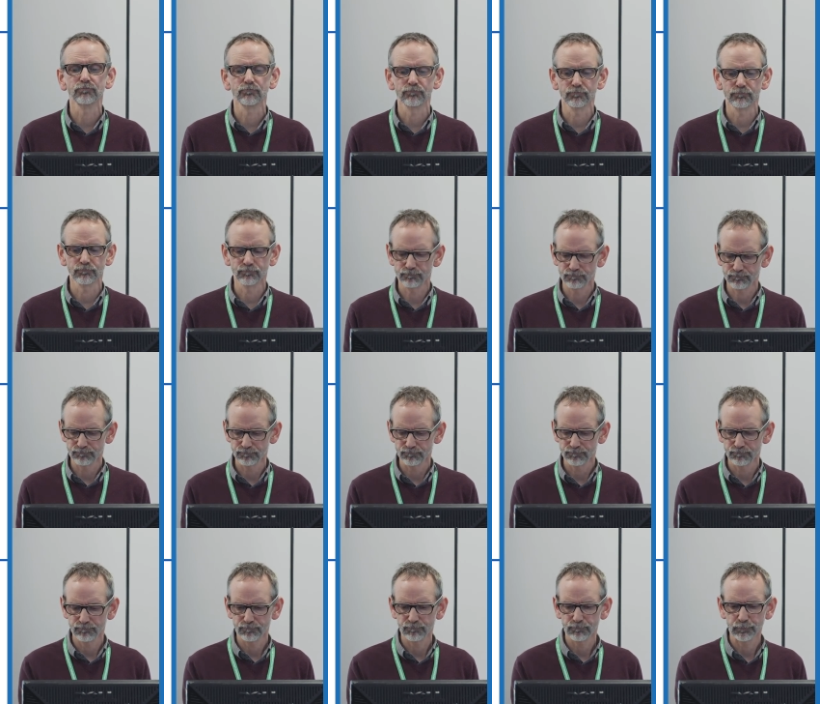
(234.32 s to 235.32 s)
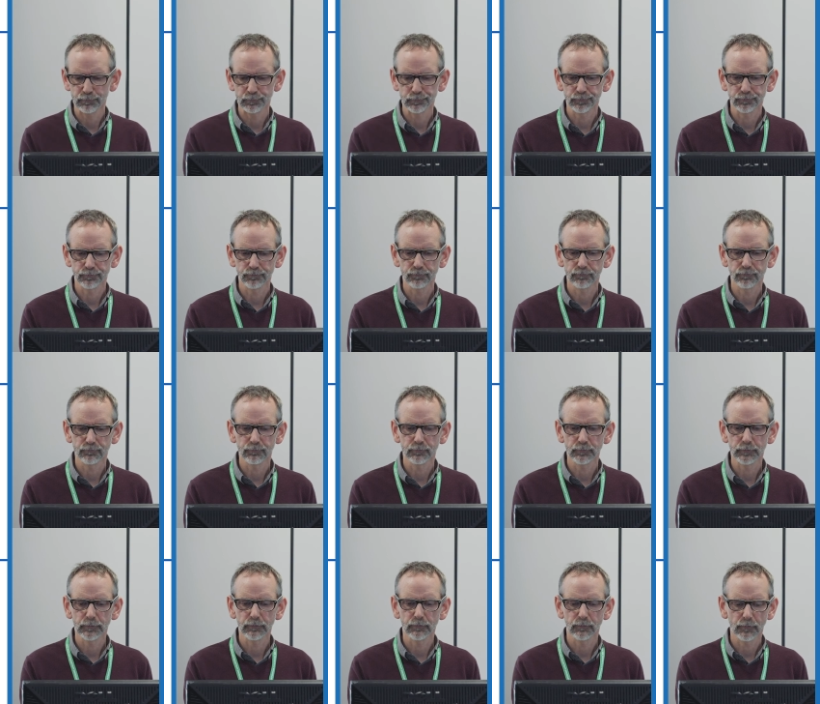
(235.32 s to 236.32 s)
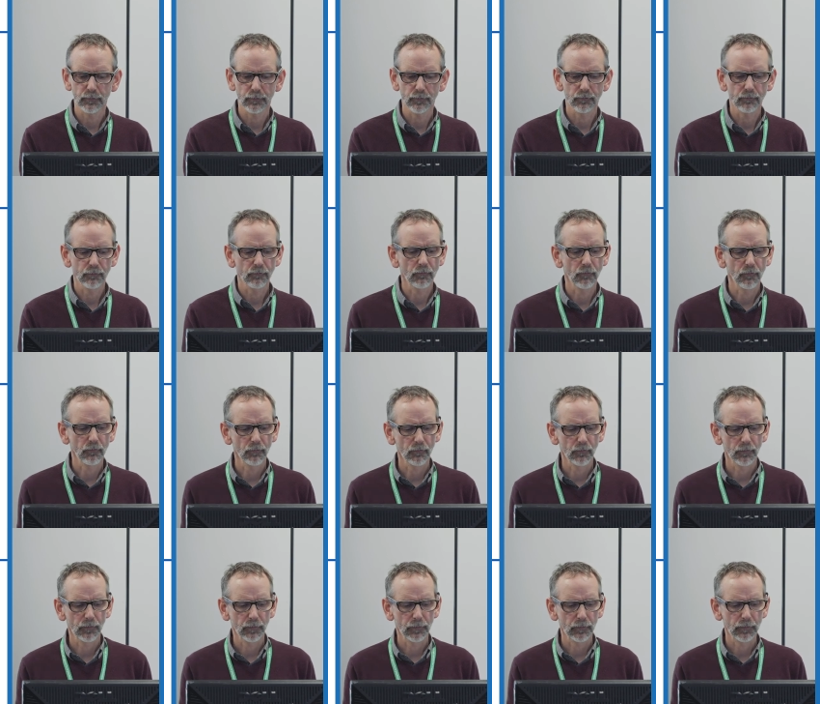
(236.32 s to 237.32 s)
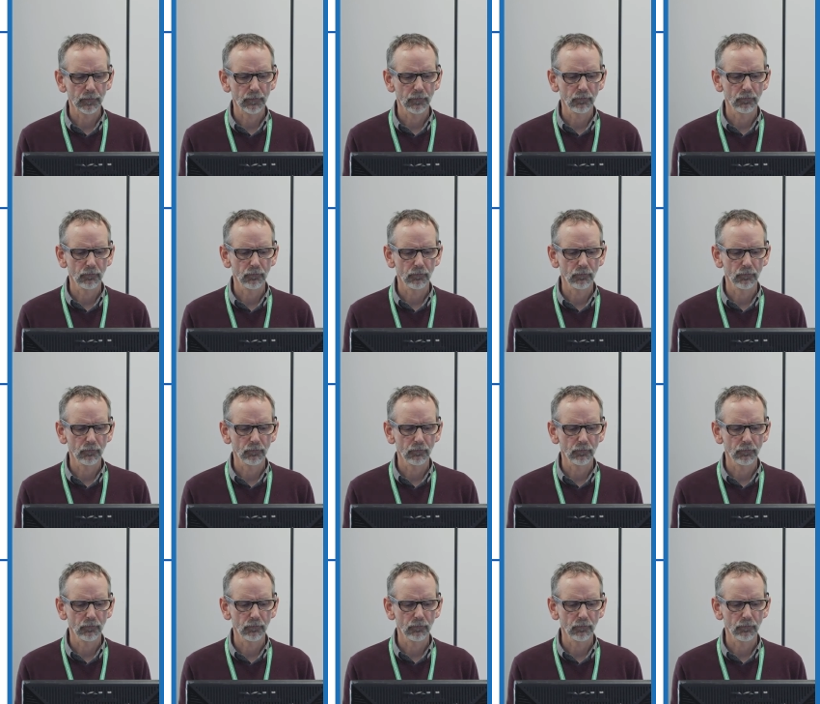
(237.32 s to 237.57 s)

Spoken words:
(no one is talking)